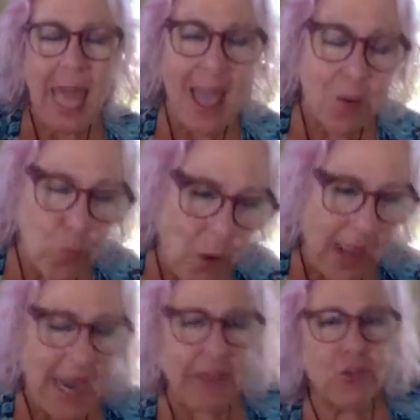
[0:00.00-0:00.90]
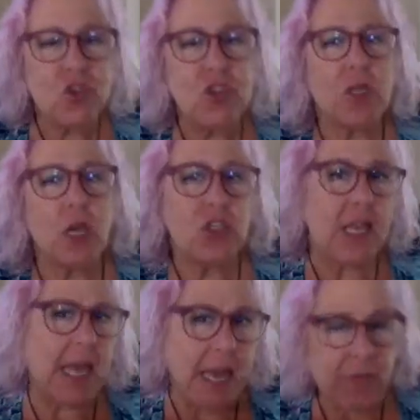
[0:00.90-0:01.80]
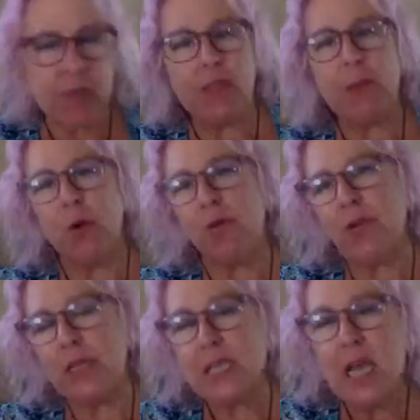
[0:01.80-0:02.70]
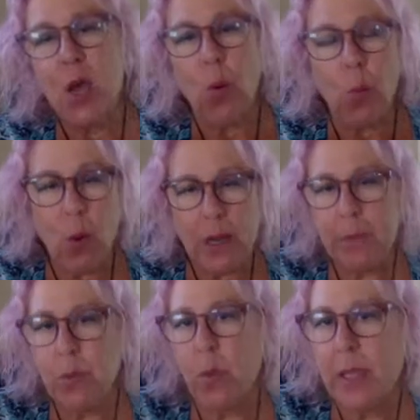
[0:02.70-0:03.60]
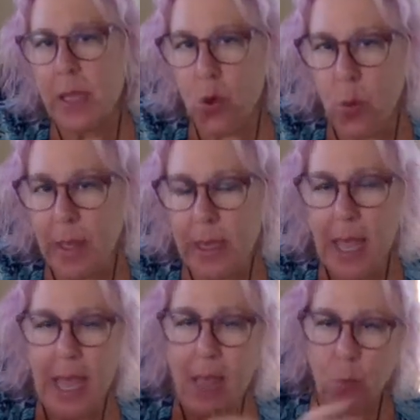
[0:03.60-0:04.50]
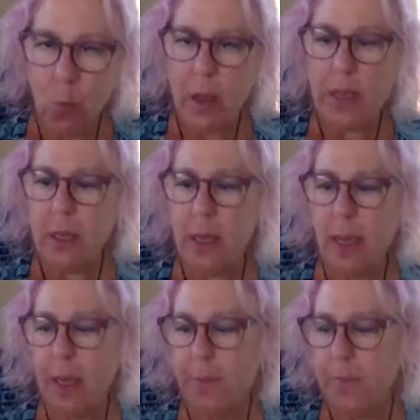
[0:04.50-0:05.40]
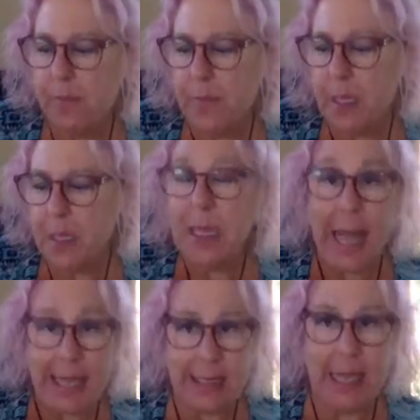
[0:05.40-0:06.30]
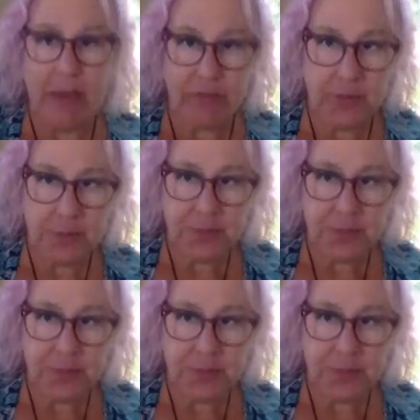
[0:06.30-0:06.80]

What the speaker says: And right after she thought she had everything perfect, one employee quit and one client left.